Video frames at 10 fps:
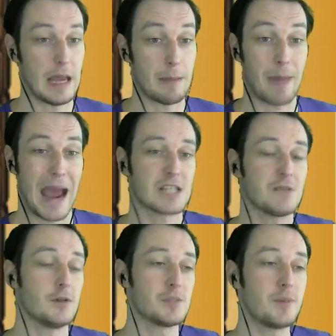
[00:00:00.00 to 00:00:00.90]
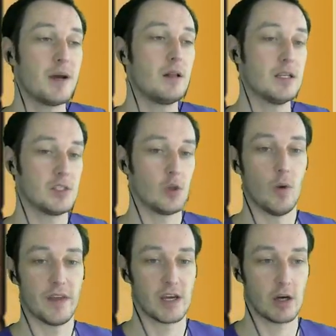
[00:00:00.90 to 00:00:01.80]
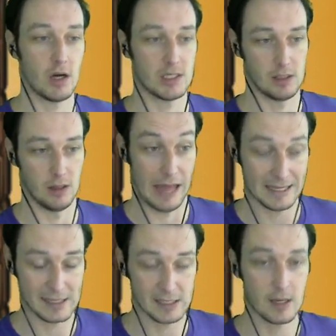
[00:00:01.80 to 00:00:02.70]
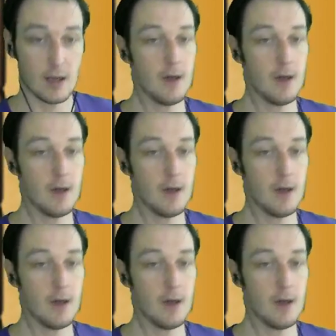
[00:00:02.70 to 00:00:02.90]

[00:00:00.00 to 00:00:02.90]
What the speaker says: impactful spell is the one that costs less